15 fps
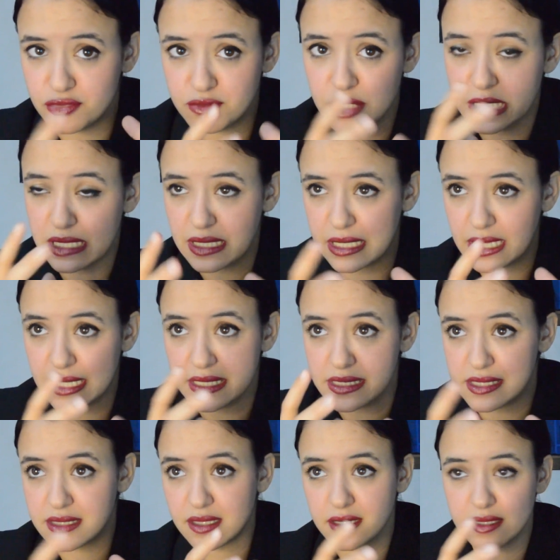at
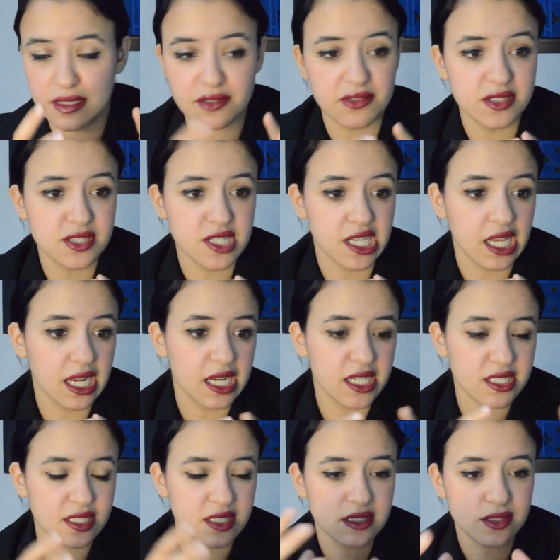least if it's in
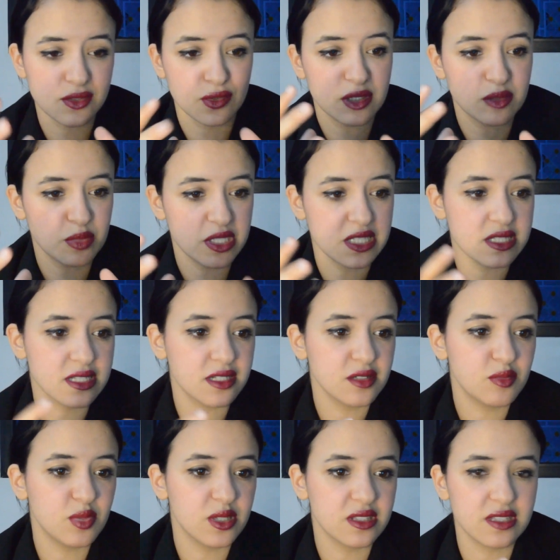English, it's gonna be easier,
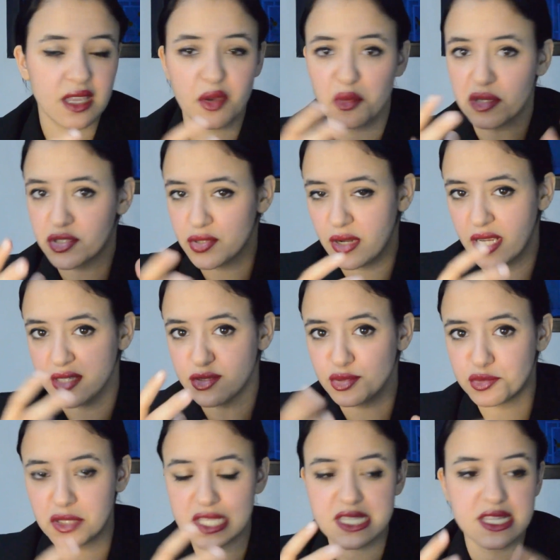but I will try to
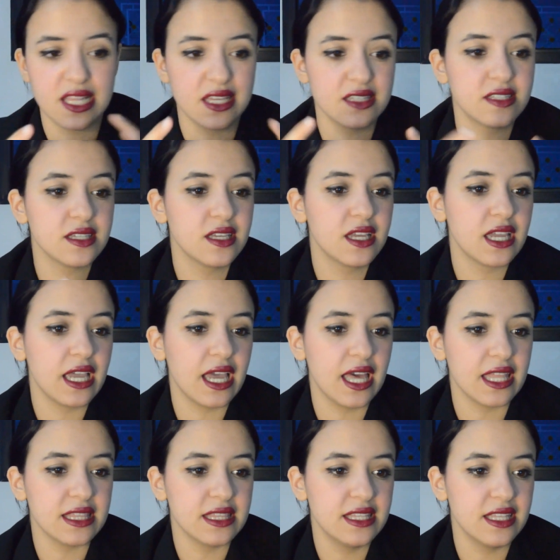translate
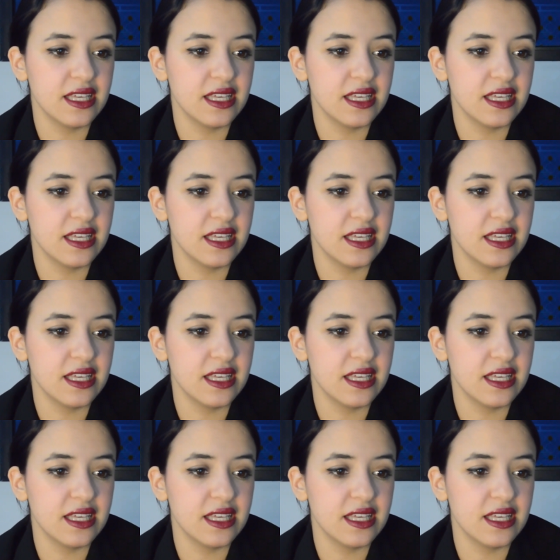and